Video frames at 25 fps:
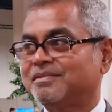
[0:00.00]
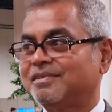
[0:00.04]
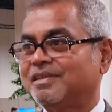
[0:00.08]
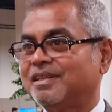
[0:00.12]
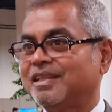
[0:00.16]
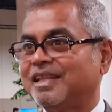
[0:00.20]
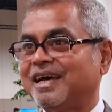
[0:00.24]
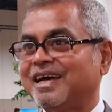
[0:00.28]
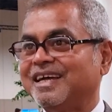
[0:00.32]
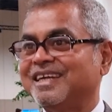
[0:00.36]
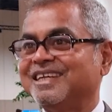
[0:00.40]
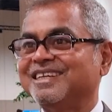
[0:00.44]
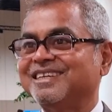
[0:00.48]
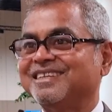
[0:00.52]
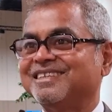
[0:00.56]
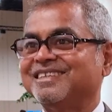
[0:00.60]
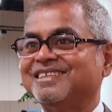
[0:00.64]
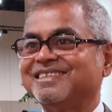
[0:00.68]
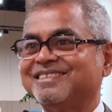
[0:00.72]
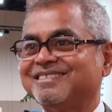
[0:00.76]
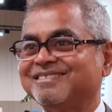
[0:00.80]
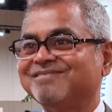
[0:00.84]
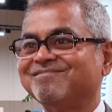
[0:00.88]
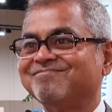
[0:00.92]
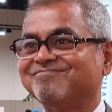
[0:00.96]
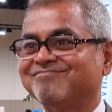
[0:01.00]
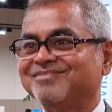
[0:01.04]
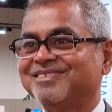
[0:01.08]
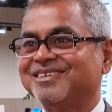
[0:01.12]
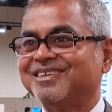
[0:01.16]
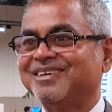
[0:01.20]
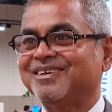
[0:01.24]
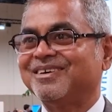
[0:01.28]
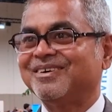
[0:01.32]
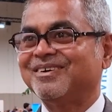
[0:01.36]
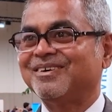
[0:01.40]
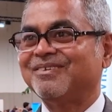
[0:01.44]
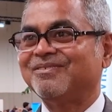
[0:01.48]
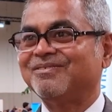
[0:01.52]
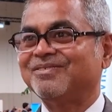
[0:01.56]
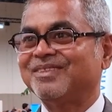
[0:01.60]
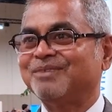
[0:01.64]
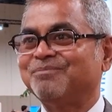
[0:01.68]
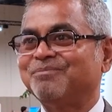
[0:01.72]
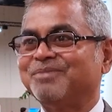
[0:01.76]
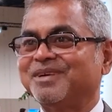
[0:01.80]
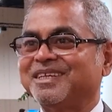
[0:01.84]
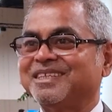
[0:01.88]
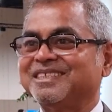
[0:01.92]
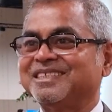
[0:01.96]
line of the
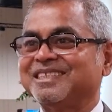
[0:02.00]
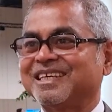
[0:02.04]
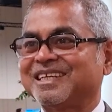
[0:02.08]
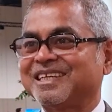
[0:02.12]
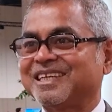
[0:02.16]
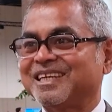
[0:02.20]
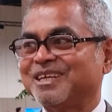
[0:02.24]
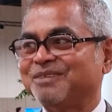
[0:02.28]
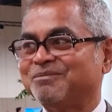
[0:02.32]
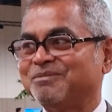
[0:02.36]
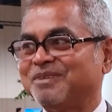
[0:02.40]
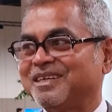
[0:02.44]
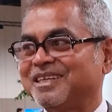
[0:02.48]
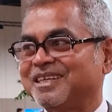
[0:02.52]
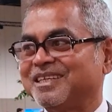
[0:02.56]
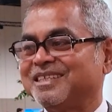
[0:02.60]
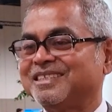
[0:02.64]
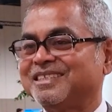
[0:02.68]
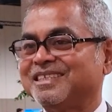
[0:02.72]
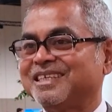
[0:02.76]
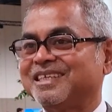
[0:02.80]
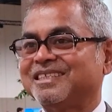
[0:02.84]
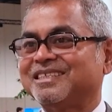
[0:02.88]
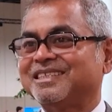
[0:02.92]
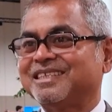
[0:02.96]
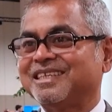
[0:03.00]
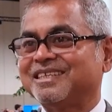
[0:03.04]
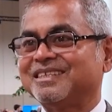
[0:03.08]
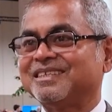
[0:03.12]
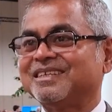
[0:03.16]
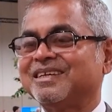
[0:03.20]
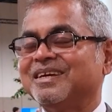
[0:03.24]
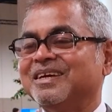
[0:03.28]
Paris Agreement. It says that